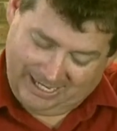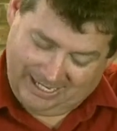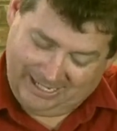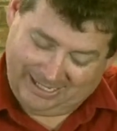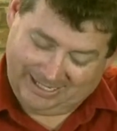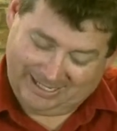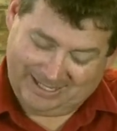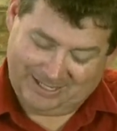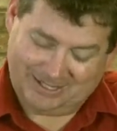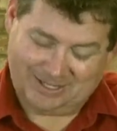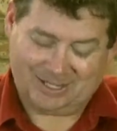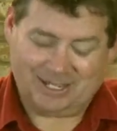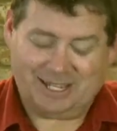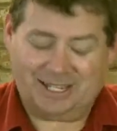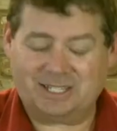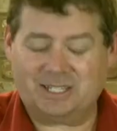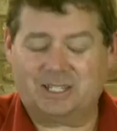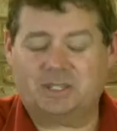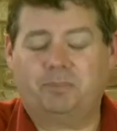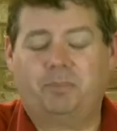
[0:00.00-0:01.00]
It has
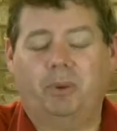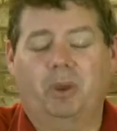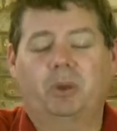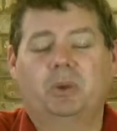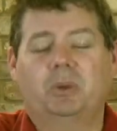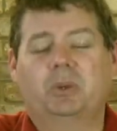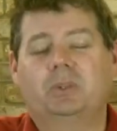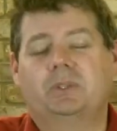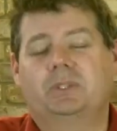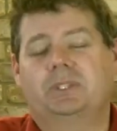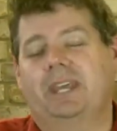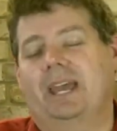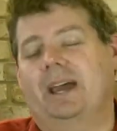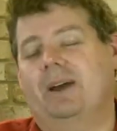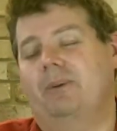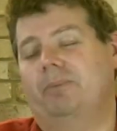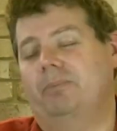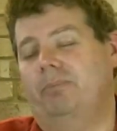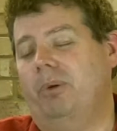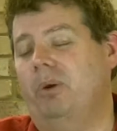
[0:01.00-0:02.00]
exposed
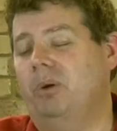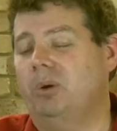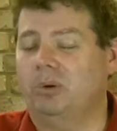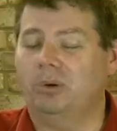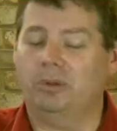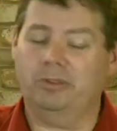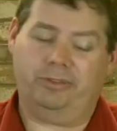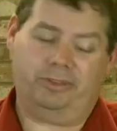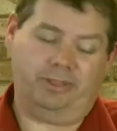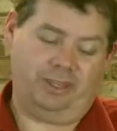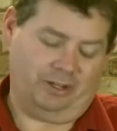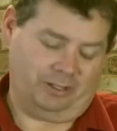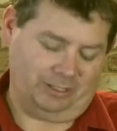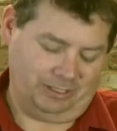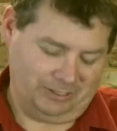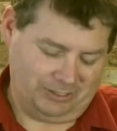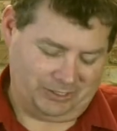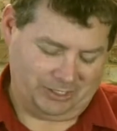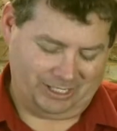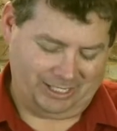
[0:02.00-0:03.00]
our poor
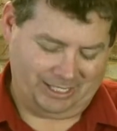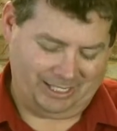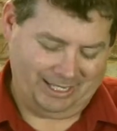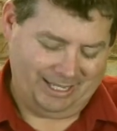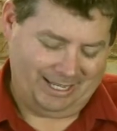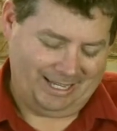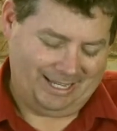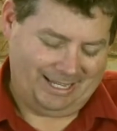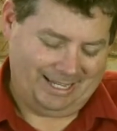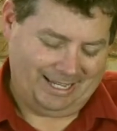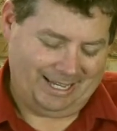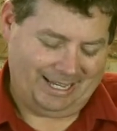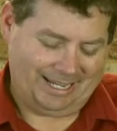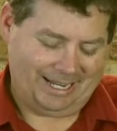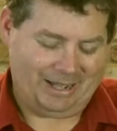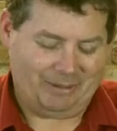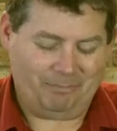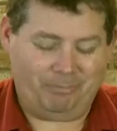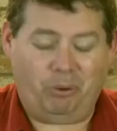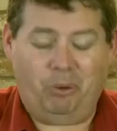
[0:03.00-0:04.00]
theology and
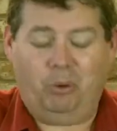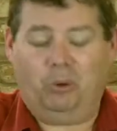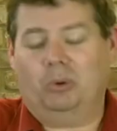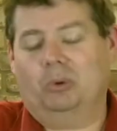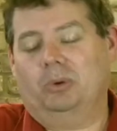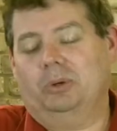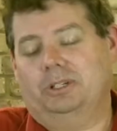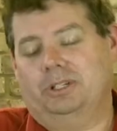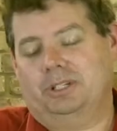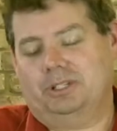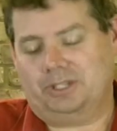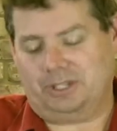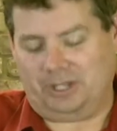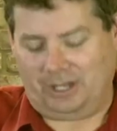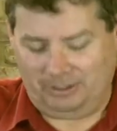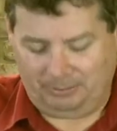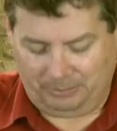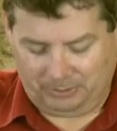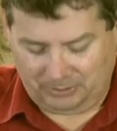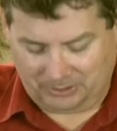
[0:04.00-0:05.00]
our poor
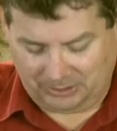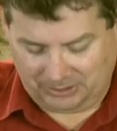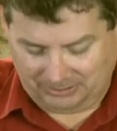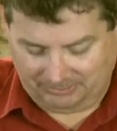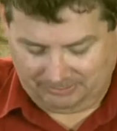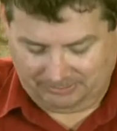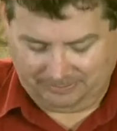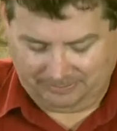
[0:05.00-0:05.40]
discipleship.